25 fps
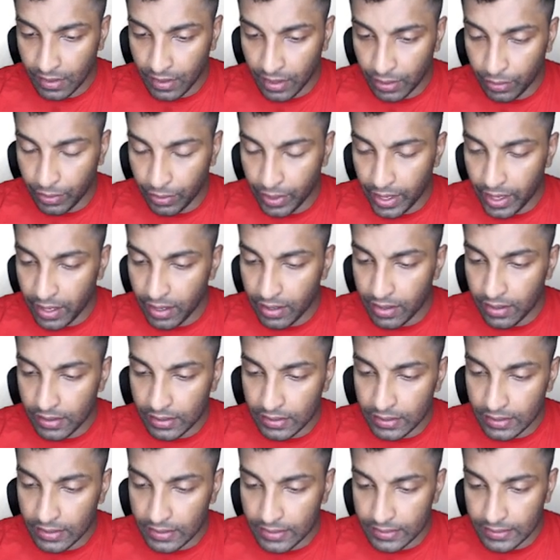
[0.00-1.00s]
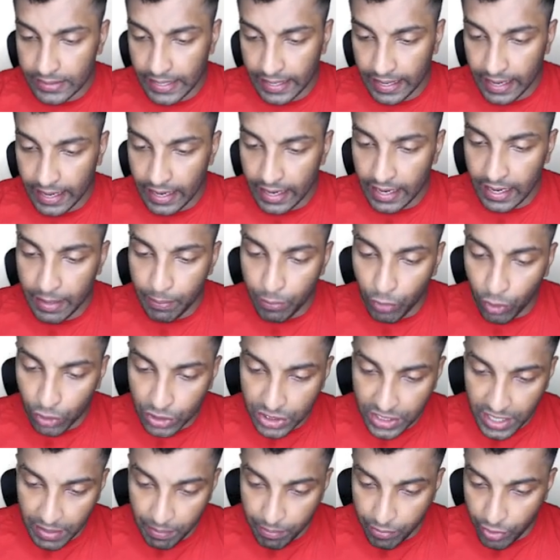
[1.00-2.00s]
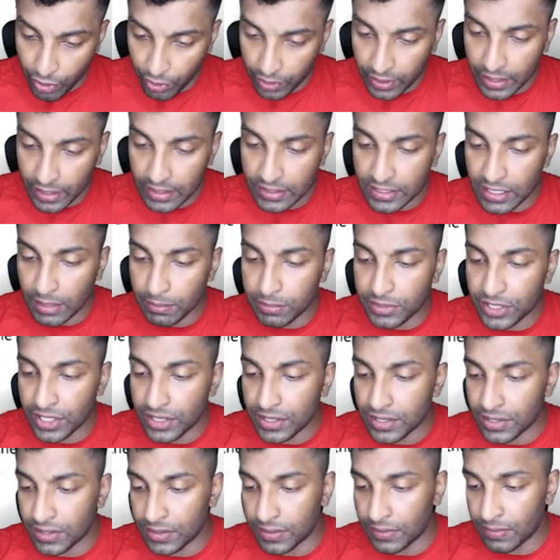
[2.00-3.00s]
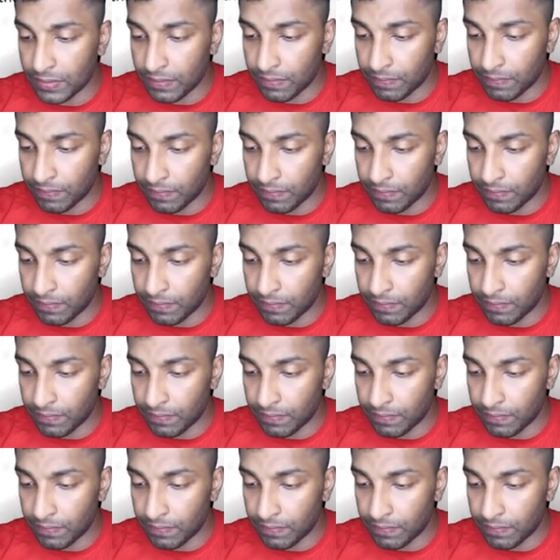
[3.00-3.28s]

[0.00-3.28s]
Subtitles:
Okay, secondly, most important subjects.